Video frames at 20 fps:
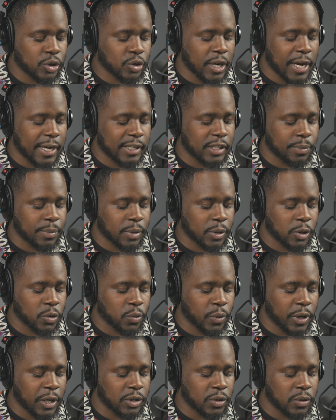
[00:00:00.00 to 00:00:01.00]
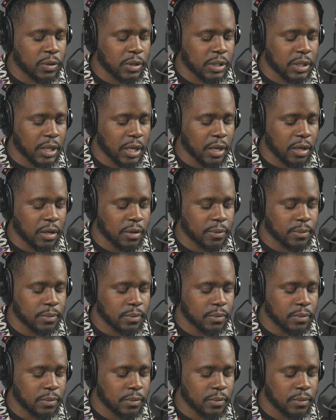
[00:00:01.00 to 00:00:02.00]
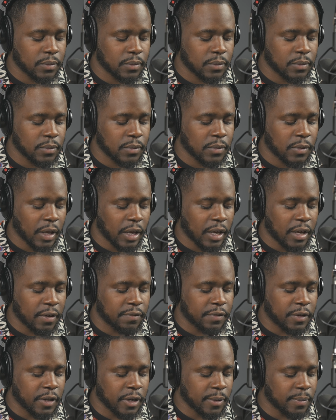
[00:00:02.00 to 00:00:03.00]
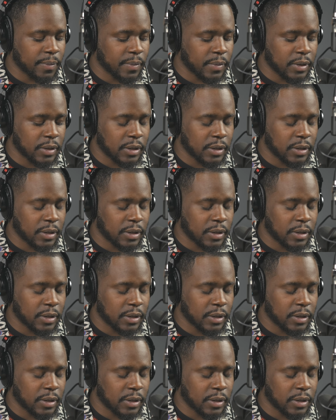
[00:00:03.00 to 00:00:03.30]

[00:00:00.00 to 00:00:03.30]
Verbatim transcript: tries to persuade you to stay, F them.